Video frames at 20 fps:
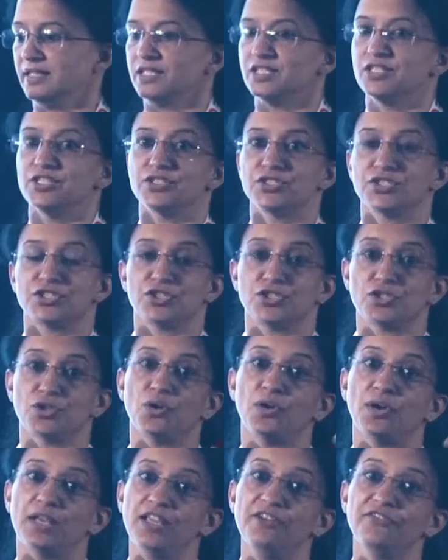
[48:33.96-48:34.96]

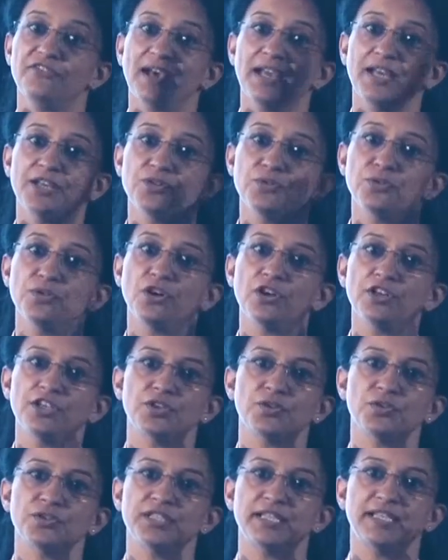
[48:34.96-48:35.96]
So if I do not
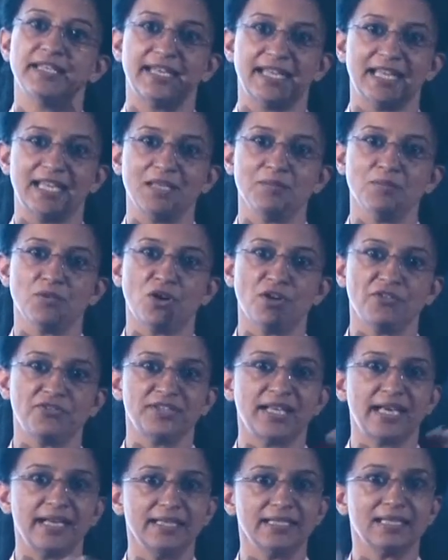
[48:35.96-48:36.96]
know the name of
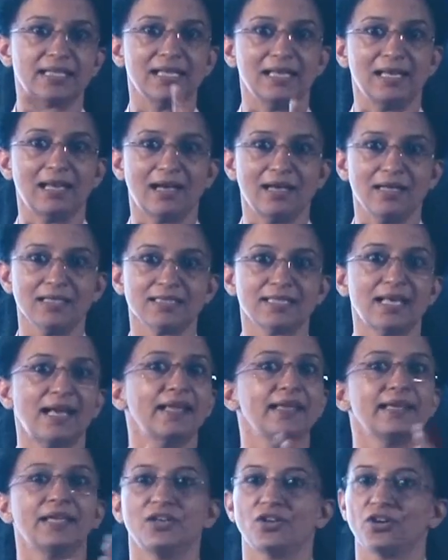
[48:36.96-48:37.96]
that class, I
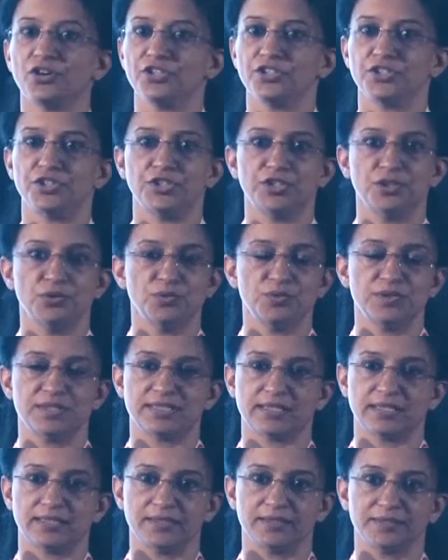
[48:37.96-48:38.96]
cannot use
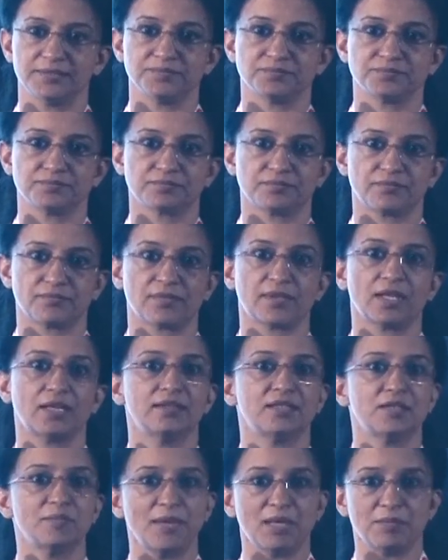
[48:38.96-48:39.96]

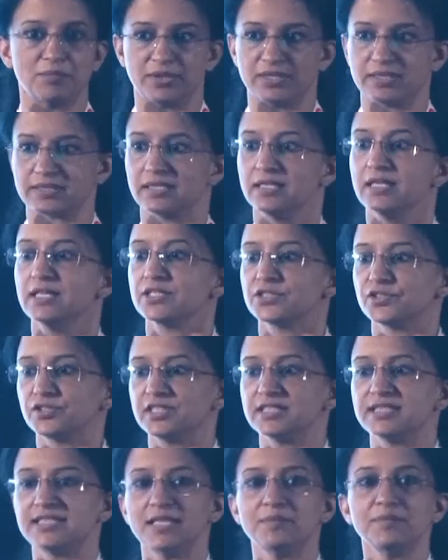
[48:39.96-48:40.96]
the members. So
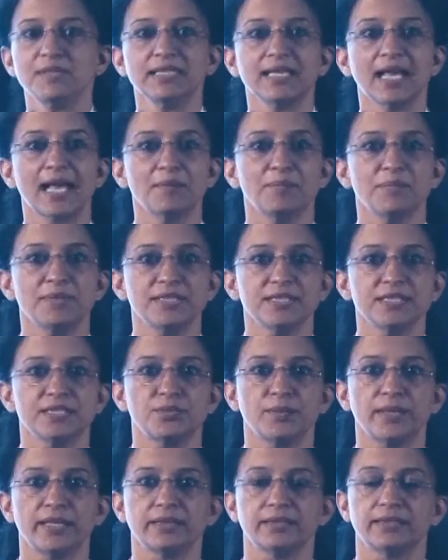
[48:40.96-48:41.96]
the same thing happens
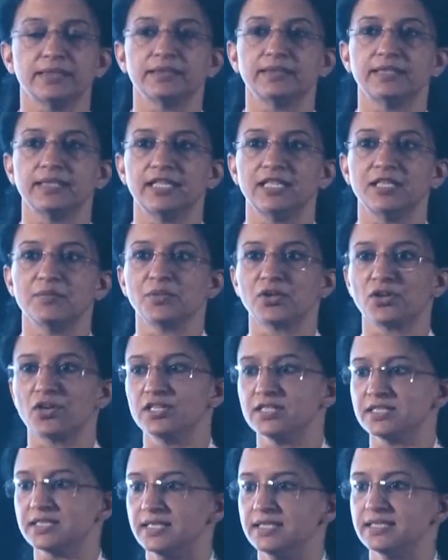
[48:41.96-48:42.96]
with the enum
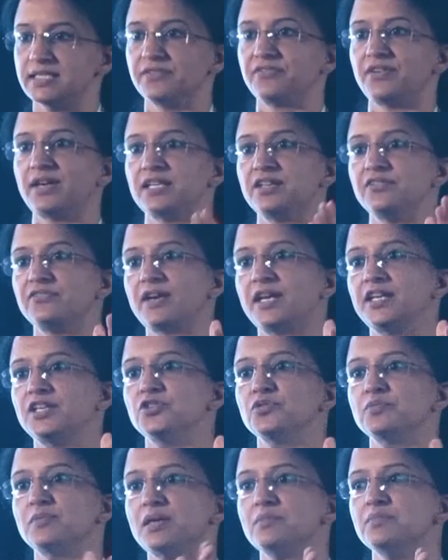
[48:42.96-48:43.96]
constants. If I define
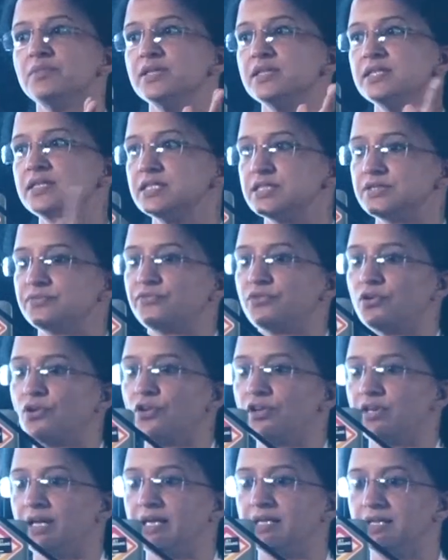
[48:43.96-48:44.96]
new members for
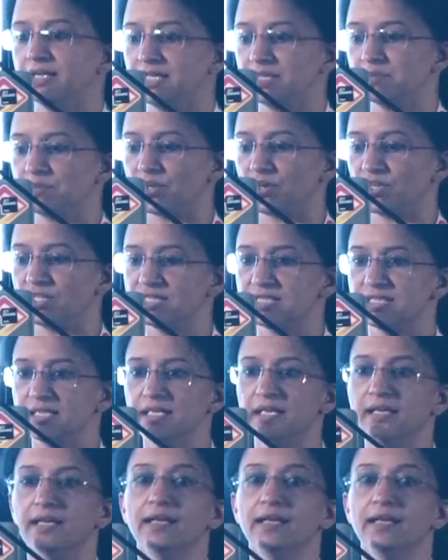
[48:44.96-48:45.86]
an enum constant,